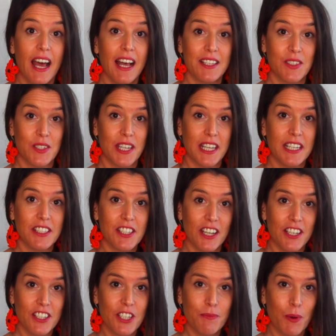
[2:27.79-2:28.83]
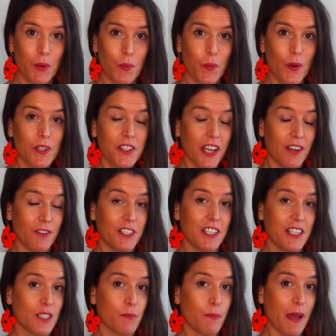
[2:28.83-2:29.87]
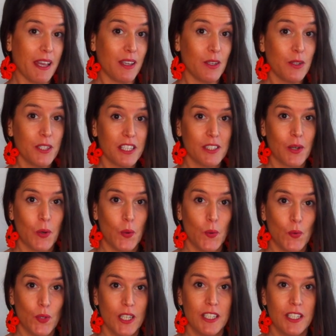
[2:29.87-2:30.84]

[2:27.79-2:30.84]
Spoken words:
as an intangible world heritage by UNESCO